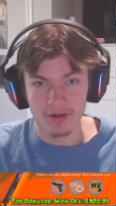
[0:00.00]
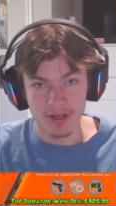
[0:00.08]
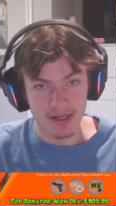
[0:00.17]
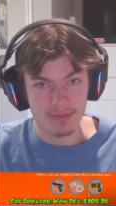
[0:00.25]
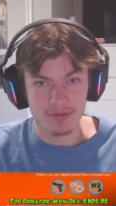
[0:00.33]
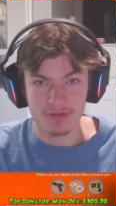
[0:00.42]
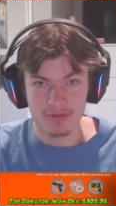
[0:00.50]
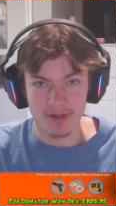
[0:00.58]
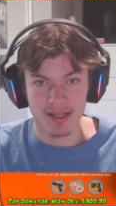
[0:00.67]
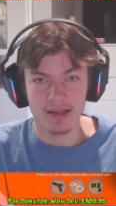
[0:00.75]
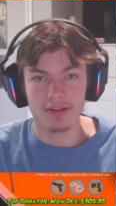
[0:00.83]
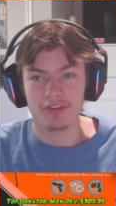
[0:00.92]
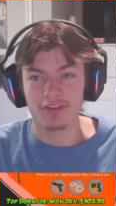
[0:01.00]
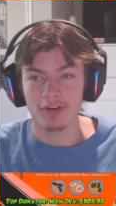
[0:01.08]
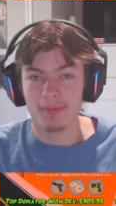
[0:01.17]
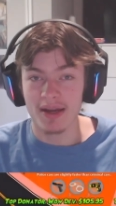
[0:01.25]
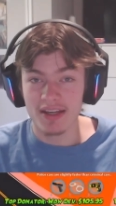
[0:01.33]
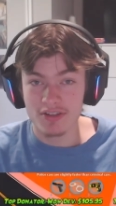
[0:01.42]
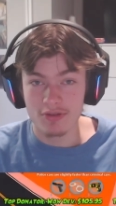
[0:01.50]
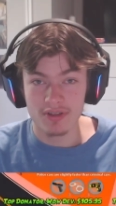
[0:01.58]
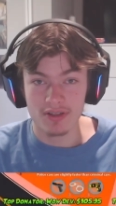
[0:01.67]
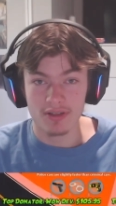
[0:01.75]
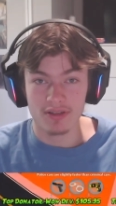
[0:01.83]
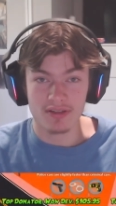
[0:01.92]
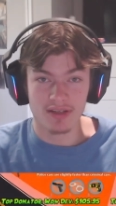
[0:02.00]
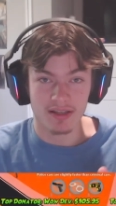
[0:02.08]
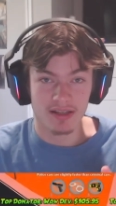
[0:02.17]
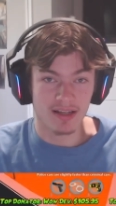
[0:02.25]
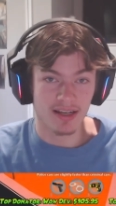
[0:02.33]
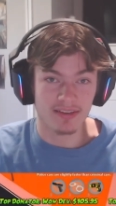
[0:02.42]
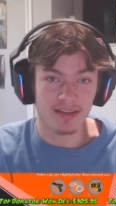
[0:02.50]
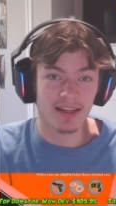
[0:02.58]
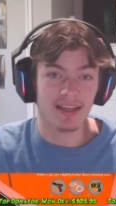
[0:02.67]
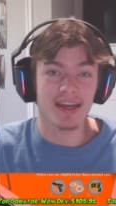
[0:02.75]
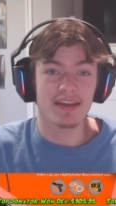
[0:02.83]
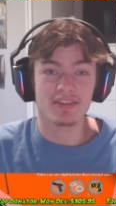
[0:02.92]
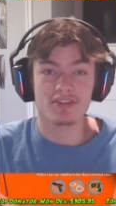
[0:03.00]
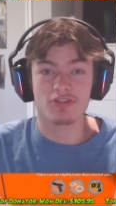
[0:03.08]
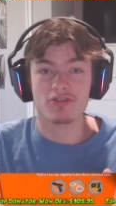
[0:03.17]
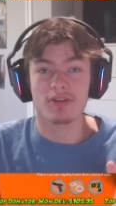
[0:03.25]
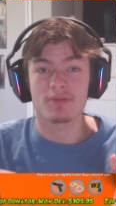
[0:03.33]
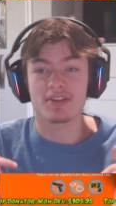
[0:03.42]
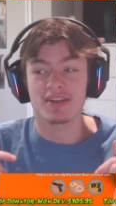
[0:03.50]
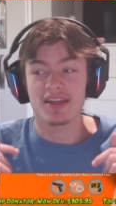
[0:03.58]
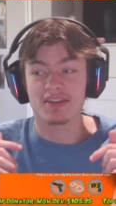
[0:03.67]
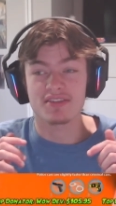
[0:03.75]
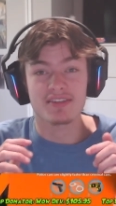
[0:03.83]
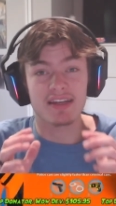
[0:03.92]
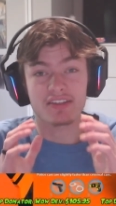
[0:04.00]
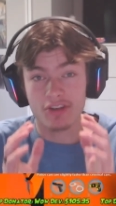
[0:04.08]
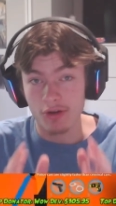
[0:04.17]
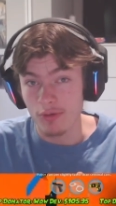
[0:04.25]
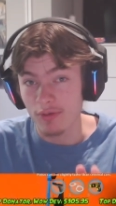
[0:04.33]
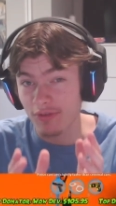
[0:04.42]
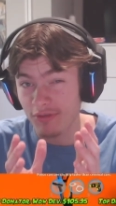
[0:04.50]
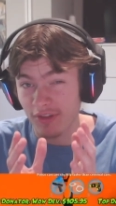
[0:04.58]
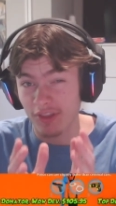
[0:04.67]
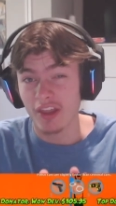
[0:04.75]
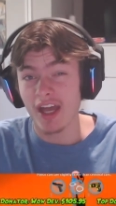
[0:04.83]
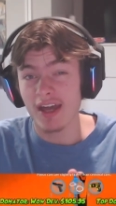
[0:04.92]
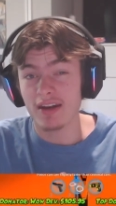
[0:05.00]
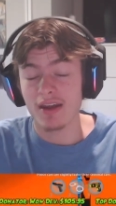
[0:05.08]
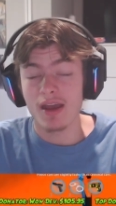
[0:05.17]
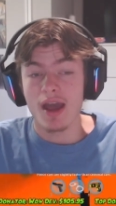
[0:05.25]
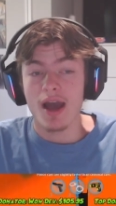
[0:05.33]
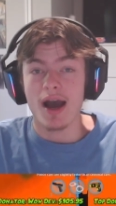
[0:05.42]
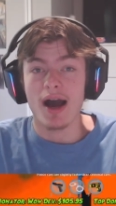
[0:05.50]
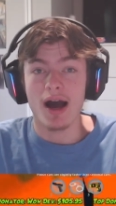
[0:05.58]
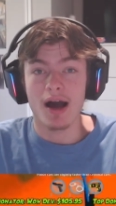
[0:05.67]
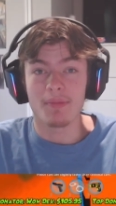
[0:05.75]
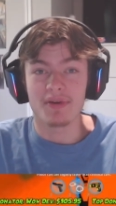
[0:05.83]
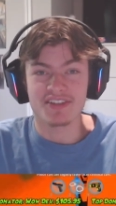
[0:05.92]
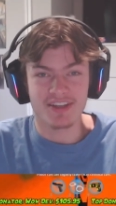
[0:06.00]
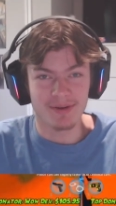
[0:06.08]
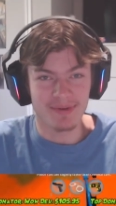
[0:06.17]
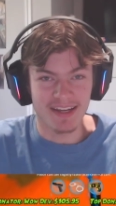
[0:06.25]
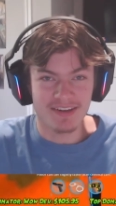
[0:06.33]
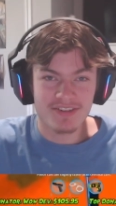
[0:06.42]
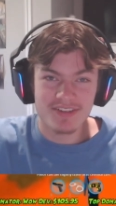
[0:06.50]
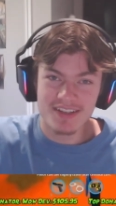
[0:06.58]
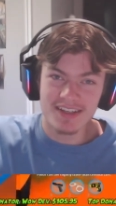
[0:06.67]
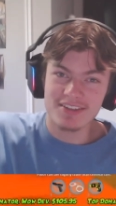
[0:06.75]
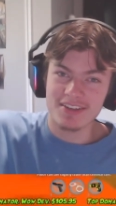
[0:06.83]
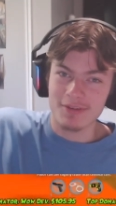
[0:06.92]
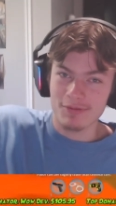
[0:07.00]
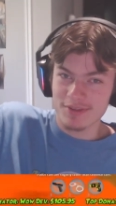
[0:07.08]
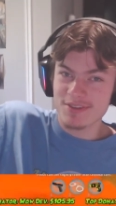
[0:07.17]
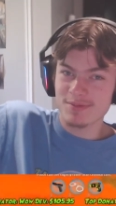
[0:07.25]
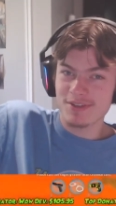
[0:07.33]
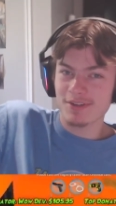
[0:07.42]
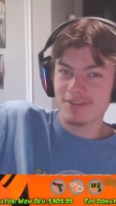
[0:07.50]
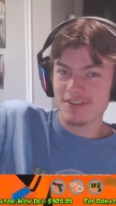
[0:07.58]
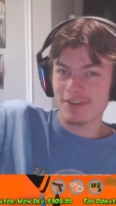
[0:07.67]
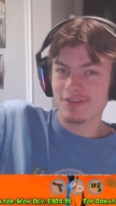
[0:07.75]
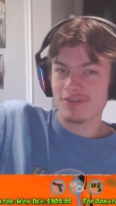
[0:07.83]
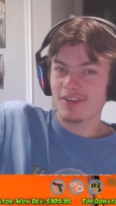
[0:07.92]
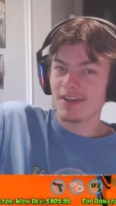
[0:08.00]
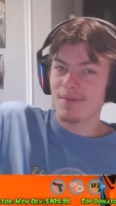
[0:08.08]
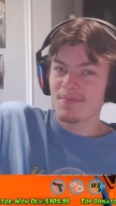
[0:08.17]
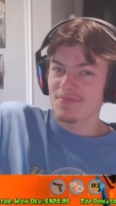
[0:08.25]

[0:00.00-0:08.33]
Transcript: on April 20th. So make sure to click the link in the description and stay tuned for that. Um, it's going to be interesting because I have wisdom tooth surgery